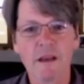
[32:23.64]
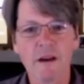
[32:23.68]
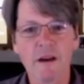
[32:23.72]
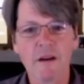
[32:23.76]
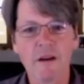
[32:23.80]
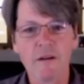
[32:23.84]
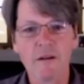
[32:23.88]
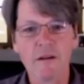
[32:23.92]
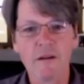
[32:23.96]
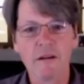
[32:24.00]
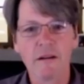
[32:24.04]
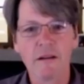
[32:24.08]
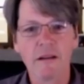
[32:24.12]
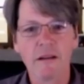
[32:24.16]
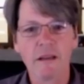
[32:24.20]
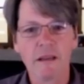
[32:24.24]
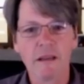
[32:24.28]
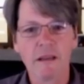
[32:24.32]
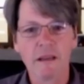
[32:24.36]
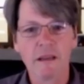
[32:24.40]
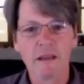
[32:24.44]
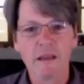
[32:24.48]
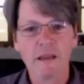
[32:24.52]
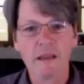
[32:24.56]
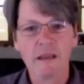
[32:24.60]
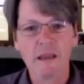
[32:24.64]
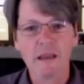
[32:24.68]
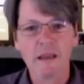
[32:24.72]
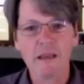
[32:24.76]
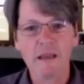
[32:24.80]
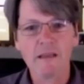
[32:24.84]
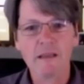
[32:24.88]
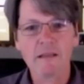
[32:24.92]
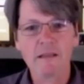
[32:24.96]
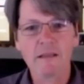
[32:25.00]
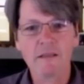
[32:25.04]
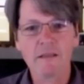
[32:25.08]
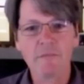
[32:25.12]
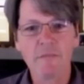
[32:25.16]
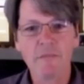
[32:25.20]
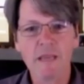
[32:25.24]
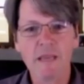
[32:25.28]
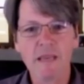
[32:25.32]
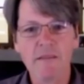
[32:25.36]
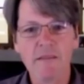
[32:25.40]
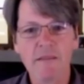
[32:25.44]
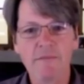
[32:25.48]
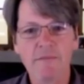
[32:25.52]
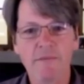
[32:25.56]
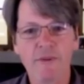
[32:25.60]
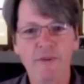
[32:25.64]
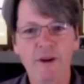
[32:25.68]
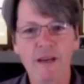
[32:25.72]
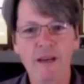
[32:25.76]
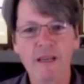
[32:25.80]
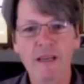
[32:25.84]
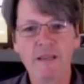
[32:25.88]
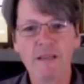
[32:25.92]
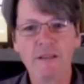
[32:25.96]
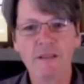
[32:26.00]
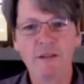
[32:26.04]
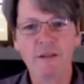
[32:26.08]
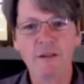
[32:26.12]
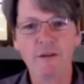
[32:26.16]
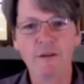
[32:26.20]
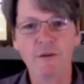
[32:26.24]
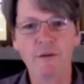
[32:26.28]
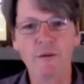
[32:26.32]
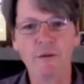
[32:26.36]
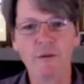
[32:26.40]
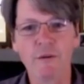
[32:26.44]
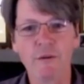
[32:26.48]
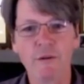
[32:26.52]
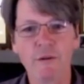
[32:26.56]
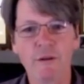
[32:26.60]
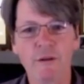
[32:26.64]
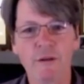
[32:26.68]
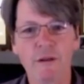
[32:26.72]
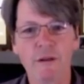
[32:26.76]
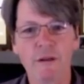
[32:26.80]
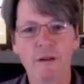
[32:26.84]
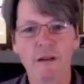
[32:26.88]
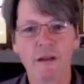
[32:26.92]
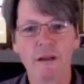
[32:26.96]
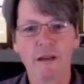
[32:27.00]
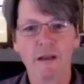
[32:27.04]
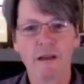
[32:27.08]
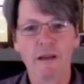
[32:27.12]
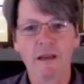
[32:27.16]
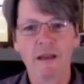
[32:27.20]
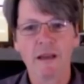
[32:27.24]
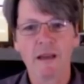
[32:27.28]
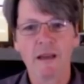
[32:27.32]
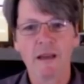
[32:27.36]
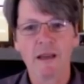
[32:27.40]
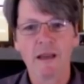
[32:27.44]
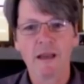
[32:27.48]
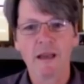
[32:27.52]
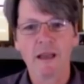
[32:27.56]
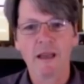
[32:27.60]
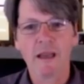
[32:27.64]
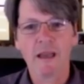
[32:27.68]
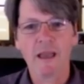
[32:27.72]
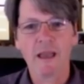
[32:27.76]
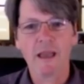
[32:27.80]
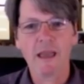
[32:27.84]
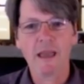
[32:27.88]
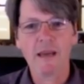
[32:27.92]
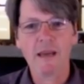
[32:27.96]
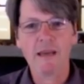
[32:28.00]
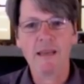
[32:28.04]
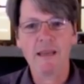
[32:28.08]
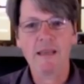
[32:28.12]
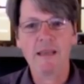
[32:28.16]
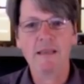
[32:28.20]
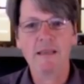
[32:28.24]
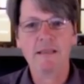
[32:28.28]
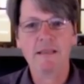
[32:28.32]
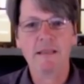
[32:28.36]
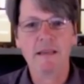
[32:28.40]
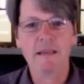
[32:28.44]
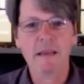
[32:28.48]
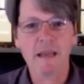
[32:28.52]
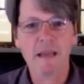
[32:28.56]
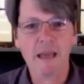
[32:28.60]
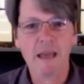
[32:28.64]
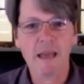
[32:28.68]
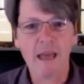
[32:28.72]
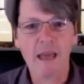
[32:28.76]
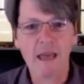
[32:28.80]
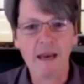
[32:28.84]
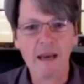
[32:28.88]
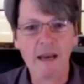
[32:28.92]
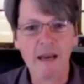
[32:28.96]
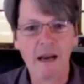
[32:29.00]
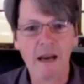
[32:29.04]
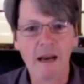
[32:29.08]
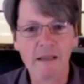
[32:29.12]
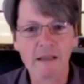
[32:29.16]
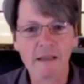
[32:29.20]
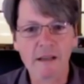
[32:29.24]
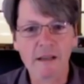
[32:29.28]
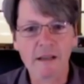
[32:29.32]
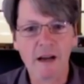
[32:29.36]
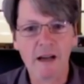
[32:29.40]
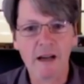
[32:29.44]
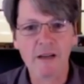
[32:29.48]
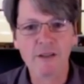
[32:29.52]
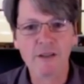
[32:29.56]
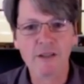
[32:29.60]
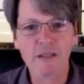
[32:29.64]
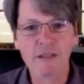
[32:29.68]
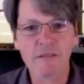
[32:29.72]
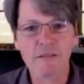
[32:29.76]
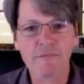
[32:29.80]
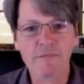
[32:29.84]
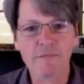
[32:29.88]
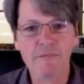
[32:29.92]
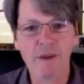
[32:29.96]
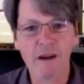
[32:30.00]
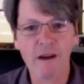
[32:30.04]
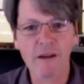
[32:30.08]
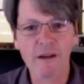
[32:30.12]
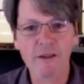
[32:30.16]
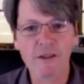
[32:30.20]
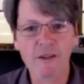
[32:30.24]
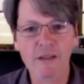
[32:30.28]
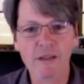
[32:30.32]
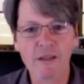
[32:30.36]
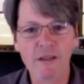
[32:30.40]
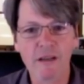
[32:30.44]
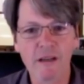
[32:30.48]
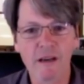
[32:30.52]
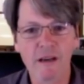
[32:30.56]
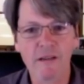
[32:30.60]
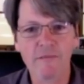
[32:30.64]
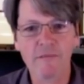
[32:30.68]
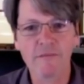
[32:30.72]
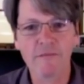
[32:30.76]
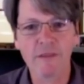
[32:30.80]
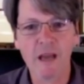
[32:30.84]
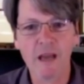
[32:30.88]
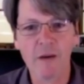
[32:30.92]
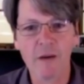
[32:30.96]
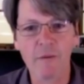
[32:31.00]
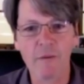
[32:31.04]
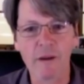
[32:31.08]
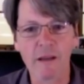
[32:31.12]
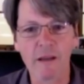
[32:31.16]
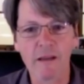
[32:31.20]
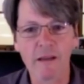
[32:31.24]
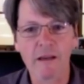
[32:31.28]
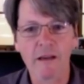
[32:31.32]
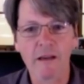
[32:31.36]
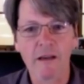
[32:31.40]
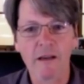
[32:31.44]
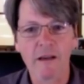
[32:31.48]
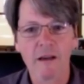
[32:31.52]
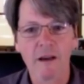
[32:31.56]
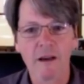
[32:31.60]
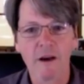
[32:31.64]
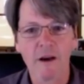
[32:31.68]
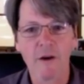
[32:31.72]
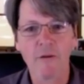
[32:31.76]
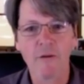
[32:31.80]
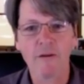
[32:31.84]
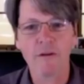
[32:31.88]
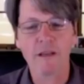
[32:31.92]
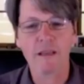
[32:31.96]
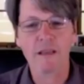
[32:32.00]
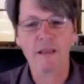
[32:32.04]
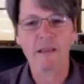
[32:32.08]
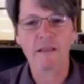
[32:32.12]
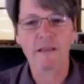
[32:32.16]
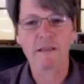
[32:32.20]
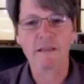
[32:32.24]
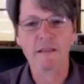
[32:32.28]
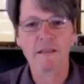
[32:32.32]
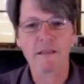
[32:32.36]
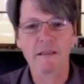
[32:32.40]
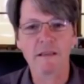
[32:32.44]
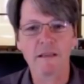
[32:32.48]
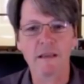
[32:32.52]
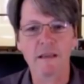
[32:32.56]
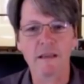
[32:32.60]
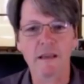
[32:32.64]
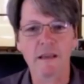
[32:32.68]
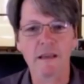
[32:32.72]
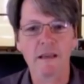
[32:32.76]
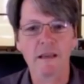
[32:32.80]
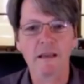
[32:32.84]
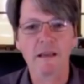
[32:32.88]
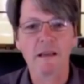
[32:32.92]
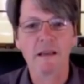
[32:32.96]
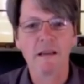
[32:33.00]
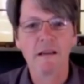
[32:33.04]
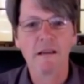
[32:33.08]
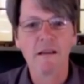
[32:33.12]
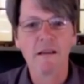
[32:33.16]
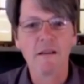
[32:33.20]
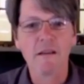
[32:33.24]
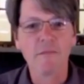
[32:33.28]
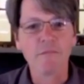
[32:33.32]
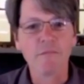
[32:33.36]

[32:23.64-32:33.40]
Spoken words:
So, is the me free too? And is it an unconscious function of knowing, owning, and seeking?